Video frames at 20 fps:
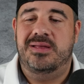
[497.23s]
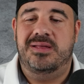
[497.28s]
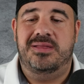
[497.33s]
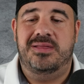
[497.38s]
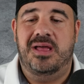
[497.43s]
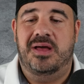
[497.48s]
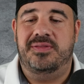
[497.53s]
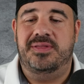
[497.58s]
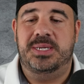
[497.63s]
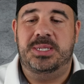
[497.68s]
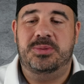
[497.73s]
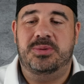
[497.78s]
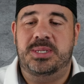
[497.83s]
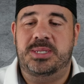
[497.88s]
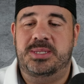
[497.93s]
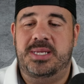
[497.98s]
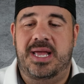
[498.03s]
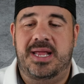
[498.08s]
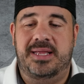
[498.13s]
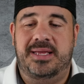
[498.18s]
Nothing's really
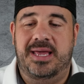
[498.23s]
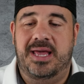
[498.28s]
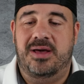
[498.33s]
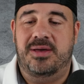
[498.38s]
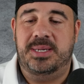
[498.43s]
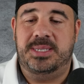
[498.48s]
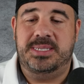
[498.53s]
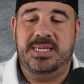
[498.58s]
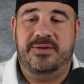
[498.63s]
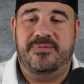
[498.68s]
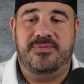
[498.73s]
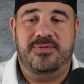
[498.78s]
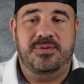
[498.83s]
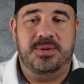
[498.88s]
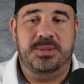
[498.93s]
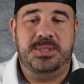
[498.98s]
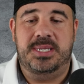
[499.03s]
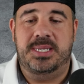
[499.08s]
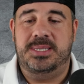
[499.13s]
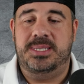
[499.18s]
standing out except for
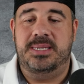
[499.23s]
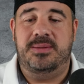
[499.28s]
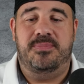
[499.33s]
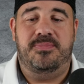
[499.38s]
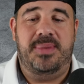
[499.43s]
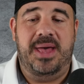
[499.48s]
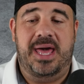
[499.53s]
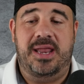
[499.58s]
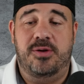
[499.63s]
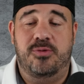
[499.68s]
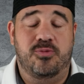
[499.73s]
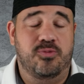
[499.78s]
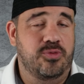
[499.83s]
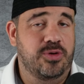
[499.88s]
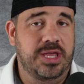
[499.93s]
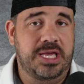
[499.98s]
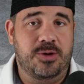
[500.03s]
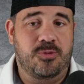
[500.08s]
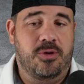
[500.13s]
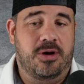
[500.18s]
since he batted
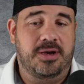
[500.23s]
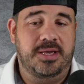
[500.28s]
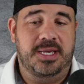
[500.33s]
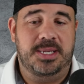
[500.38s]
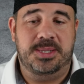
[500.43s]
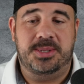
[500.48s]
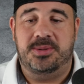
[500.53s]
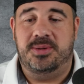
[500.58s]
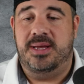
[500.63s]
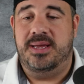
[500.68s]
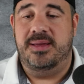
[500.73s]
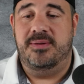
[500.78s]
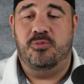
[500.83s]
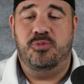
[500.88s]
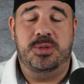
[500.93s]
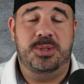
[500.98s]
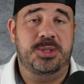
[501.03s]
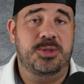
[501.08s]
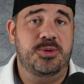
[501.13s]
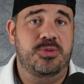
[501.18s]
really well yesterday
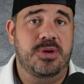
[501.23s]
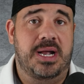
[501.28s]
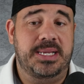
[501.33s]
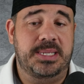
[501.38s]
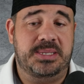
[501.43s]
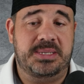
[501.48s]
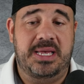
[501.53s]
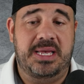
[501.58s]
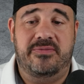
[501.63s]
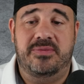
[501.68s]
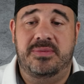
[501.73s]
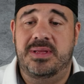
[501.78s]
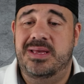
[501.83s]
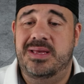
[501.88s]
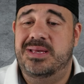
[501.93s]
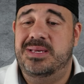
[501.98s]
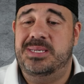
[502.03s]
in 297.